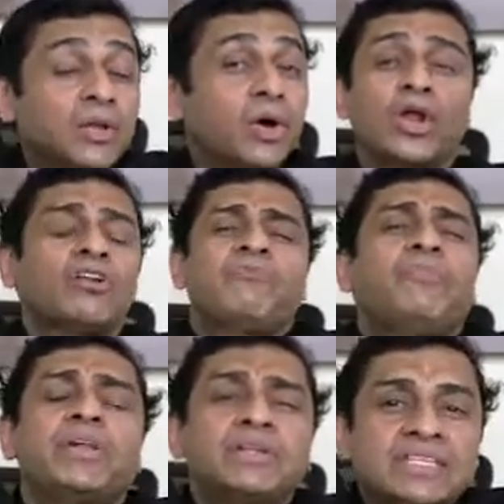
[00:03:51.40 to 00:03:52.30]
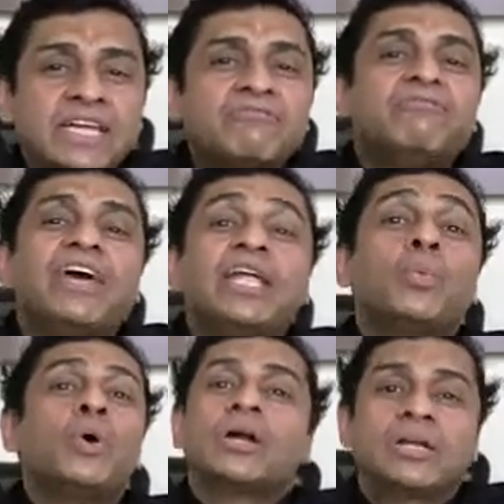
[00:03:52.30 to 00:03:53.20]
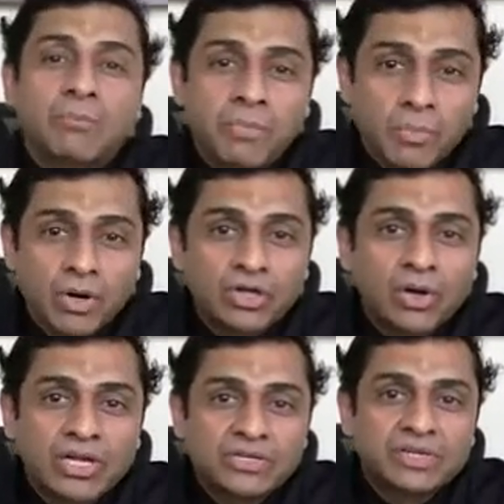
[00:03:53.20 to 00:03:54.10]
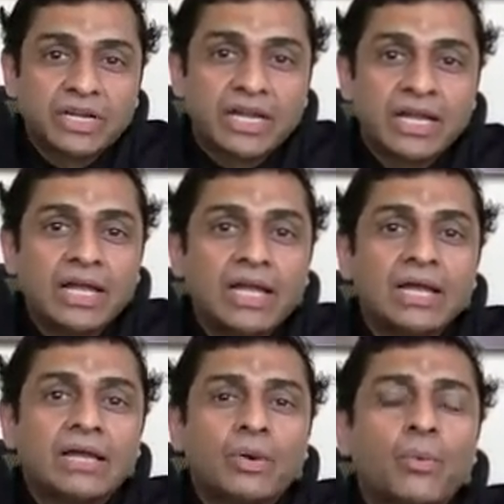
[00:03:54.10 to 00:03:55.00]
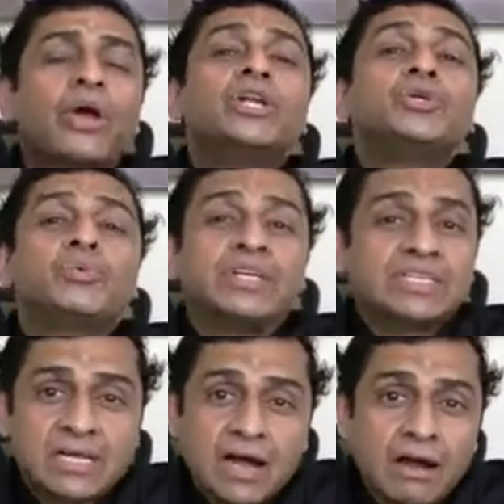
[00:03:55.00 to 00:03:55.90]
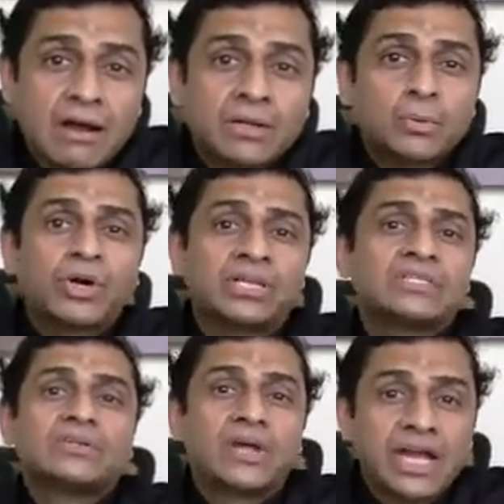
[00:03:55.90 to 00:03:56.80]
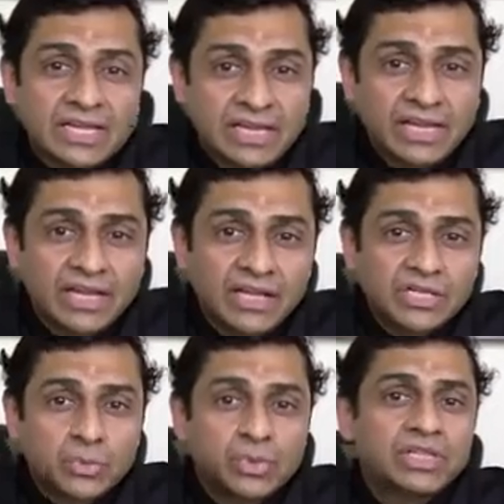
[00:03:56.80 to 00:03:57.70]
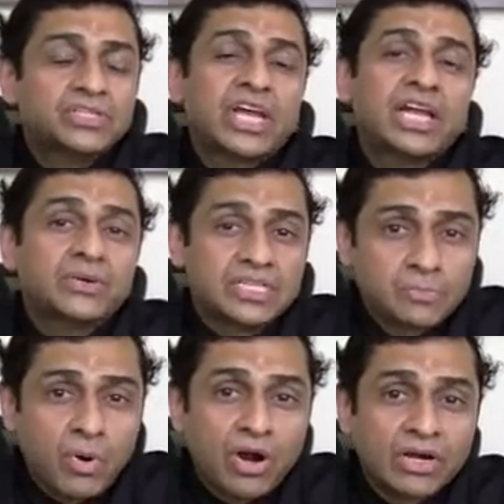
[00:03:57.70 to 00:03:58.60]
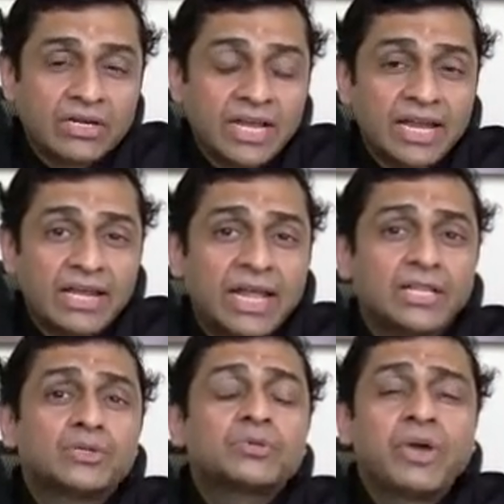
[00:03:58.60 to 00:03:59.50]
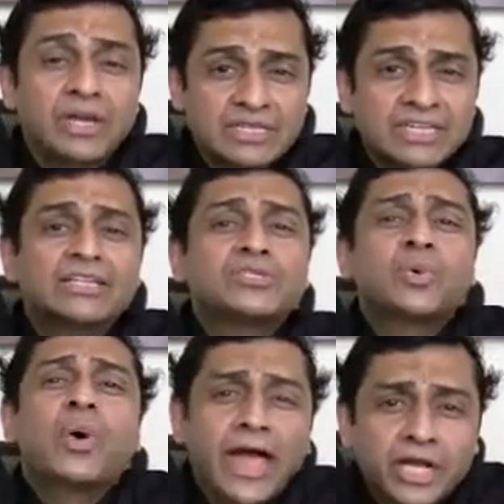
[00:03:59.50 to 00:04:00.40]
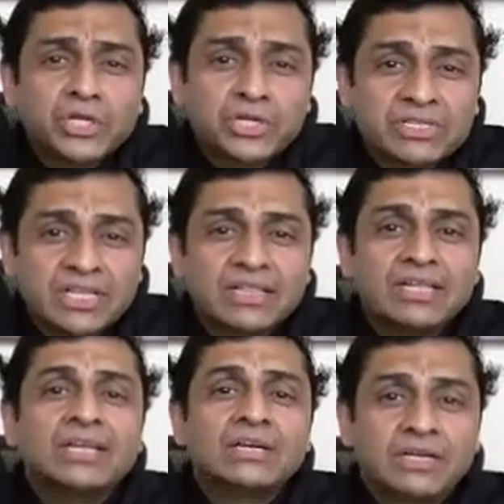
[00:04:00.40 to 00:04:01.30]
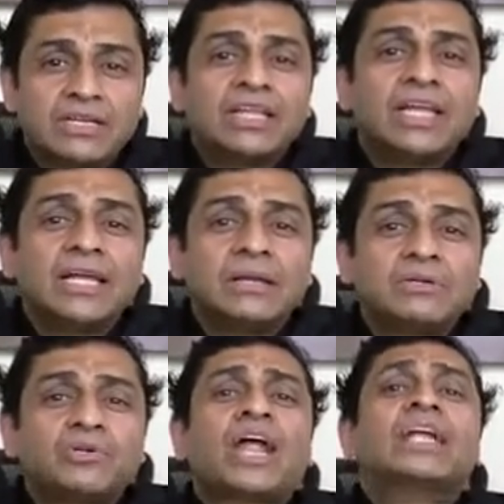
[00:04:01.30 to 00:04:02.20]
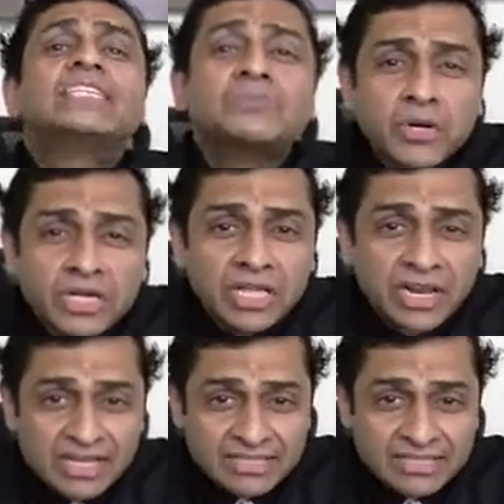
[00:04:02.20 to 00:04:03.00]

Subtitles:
Now, a lot of parents get very worked up about toilet training. When should we start? What is the right age? Will the child respond? And those parents get so anxious that they transmit their